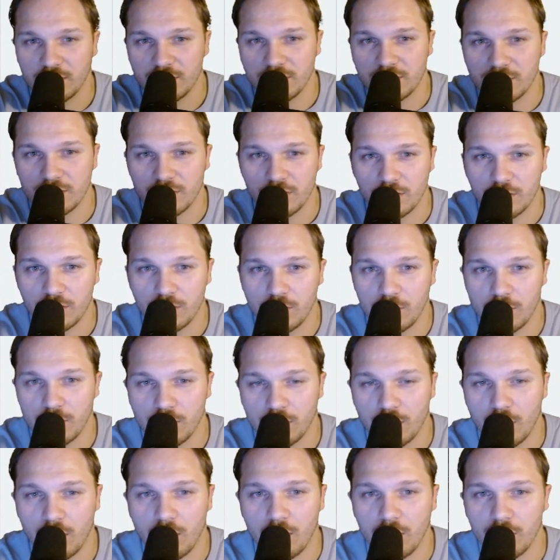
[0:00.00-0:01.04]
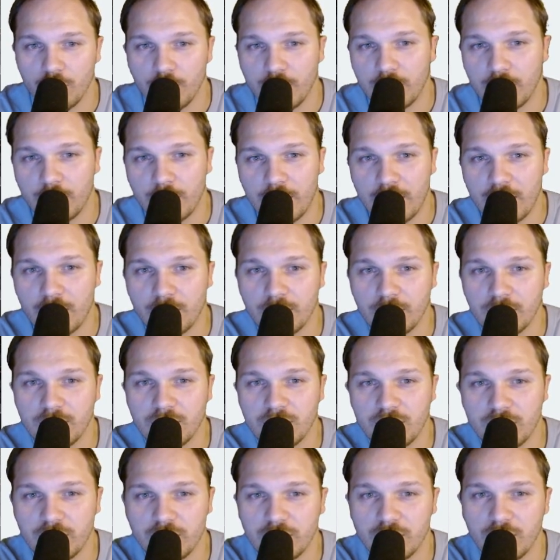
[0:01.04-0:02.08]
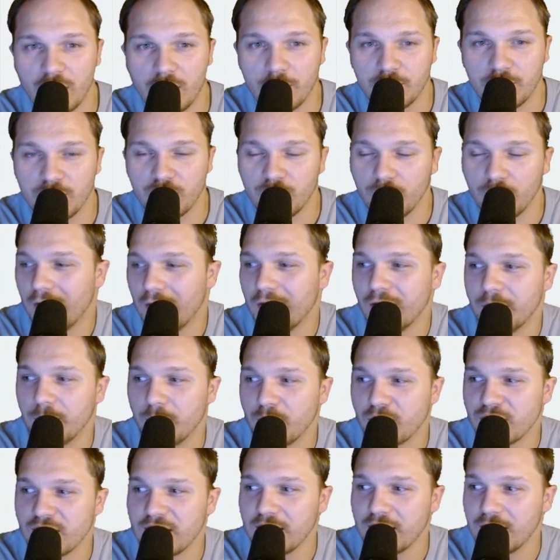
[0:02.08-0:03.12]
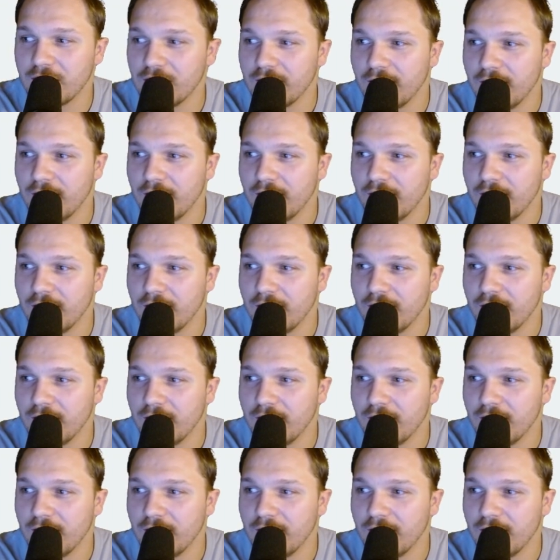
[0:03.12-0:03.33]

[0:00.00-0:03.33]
circle all the way around up to 100%.